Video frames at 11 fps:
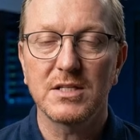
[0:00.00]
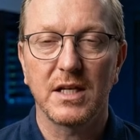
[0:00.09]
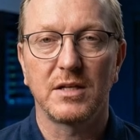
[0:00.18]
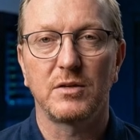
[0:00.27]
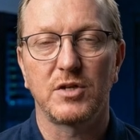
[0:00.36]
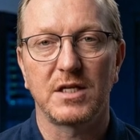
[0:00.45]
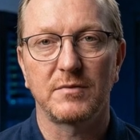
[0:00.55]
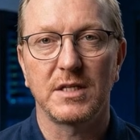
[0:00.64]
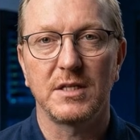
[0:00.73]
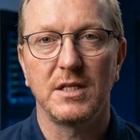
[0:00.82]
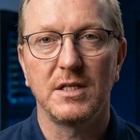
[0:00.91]
Just like the trace
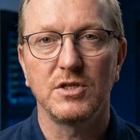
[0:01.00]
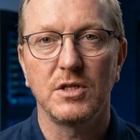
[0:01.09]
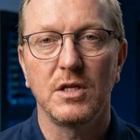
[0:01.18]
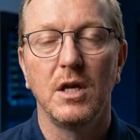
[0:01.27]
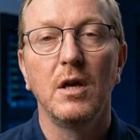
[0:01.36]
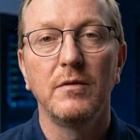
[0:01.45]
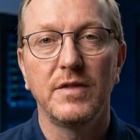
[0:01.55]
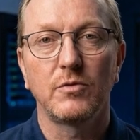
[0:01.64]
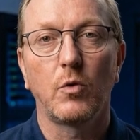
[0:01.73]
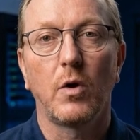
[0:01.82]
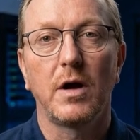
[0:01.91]
race condition,
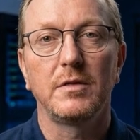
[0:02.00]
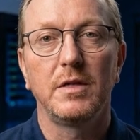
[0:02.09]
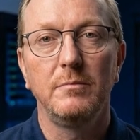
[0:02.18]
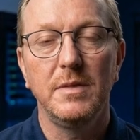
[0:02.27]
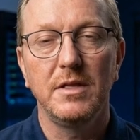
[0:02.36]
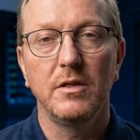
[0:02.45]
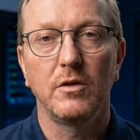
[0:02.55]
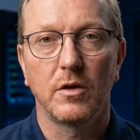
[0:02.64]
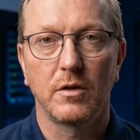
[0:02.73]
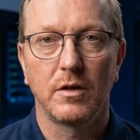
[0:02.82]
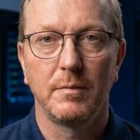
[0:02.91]
this requires an immediate
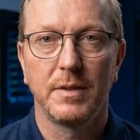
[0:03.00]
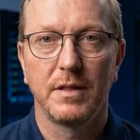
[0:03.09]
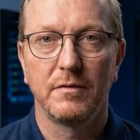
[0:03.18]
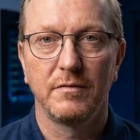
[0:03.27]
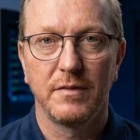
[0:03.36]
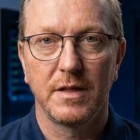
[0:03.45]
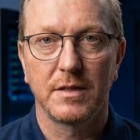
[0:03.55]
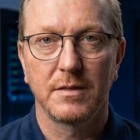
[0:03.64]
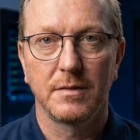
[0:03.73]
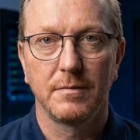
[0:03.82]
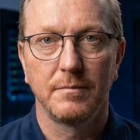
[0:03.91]
kernel update to
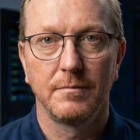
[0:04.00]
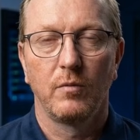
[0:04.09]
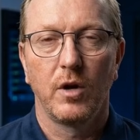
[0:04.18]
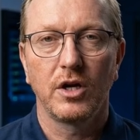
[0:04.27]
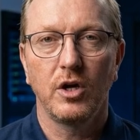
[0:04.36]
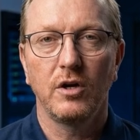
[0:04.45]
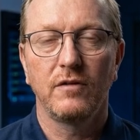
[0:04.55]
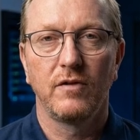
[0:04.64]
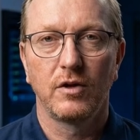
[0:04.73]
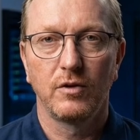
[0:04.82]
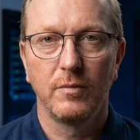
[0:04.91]
fix. While kernel
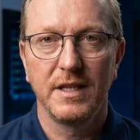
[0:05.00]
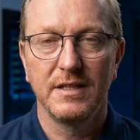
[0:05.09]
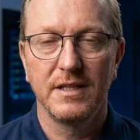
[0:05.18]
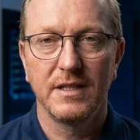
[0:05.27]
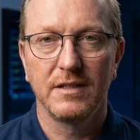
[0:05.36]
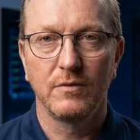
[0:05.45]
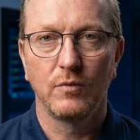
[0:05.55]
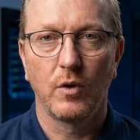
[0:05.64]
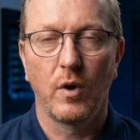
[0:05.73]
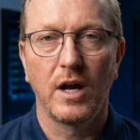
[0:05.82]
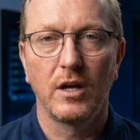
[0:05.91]
vulnerabilities
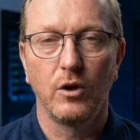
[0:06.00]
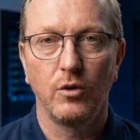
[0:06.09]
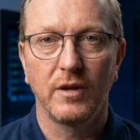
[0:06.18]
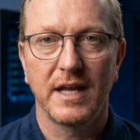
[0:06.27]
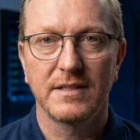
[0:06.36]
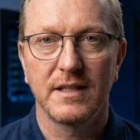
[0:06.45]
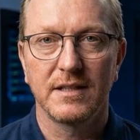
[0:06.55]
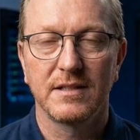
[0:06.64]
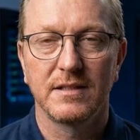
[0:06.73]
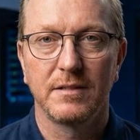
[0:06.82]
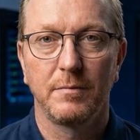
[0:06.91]
require local
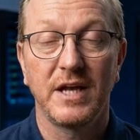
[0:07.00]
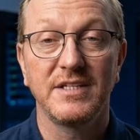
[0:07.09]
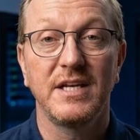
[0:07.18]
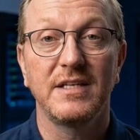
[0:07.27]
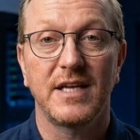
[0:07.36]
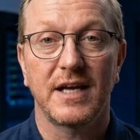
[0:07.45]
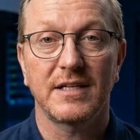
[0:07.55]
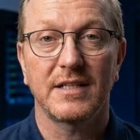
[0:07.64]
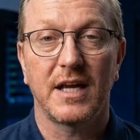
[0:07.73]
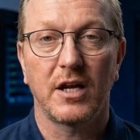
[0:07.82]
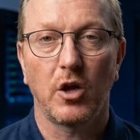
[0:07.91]
access, supply chain attacks
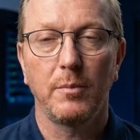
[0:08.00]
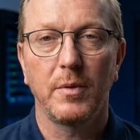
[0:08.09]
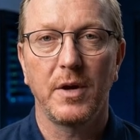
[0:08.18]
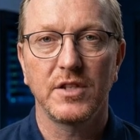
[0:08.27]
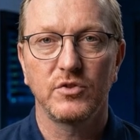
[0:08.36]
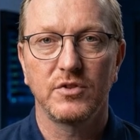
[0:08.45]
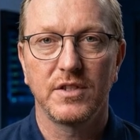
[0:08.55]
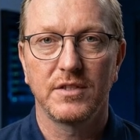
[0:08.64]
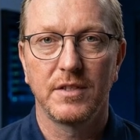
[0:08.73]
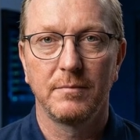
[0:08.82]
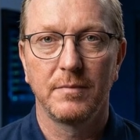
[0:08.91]
can compromise your
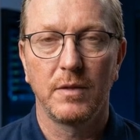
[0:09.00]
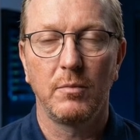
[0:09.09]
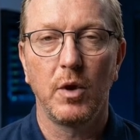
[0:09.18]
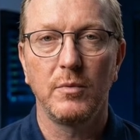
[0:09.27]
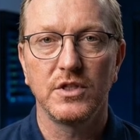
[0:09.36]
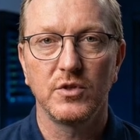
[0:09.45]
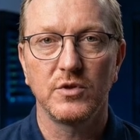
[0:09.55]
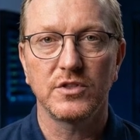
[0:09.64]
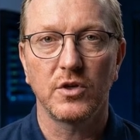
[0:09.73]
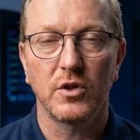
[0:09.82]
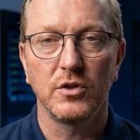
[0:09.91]
system the moment you
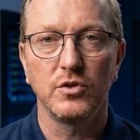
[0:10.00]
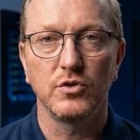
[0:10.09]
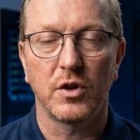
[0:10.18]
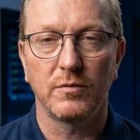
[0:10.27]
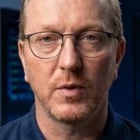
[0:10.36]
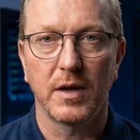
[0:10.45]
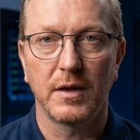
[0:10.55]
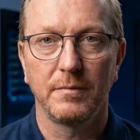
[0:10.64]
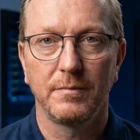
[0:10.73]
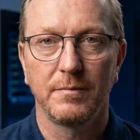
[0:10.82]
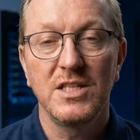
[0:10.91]
install new software.
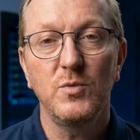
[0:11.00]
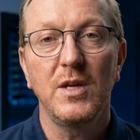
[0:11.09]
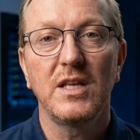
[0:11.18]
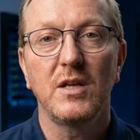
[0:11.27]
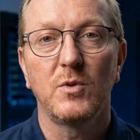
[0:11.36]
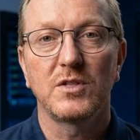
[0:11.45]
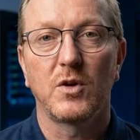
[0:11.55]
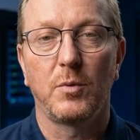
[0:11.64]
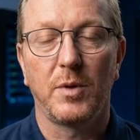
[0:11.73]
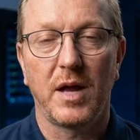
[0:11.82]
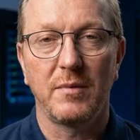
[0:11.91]
This week, we saw
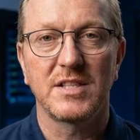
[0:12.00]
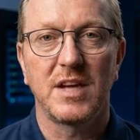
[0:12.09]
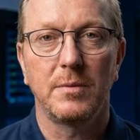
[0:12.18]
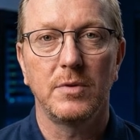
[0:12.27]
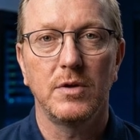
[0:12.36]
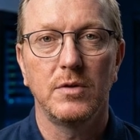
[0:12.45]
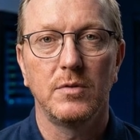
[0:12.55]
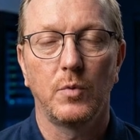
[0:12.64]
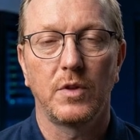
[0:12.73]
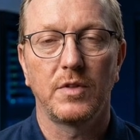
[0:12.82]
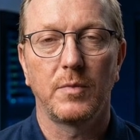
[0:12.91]
a prime example
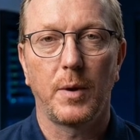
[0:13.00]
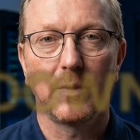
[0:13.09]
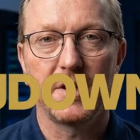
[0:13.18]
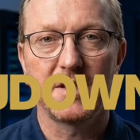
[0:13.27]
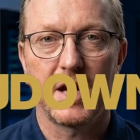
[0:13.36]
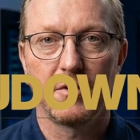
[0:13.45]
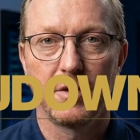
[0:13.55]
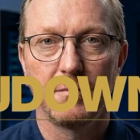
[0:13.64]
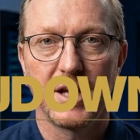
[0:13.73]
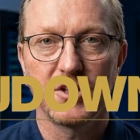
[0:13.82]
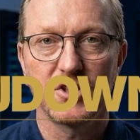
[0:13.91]
with the popular
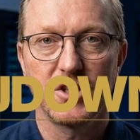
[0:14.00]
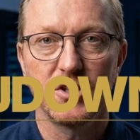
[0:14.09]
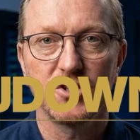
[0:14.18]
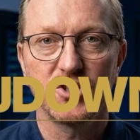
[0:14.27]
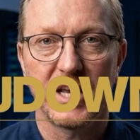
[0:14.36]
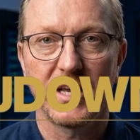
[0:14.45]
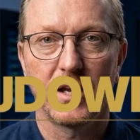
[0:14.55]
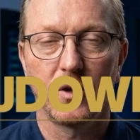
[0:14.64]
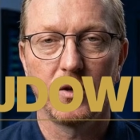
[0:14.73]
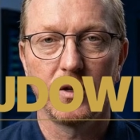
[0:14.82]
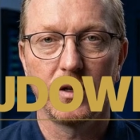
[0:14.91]
download manager,
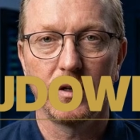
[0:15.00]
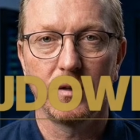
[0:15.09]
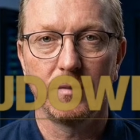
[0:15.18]
JDownloader.